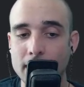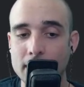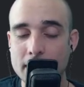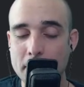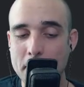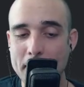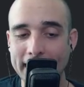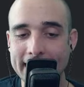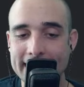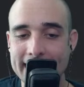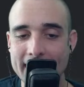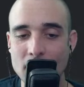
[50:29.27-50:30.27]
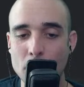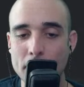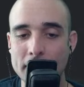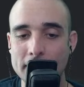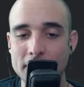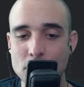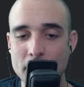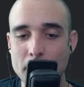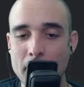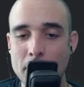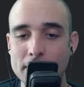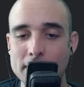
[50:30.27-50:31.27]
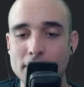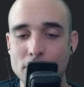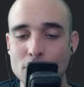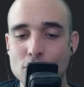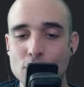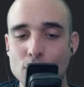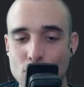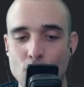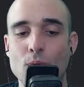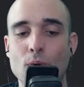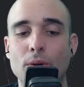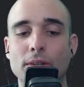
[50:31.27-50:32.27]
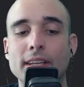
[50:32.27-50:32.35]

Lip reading: the Bellingcat OpenStreetMap search tool.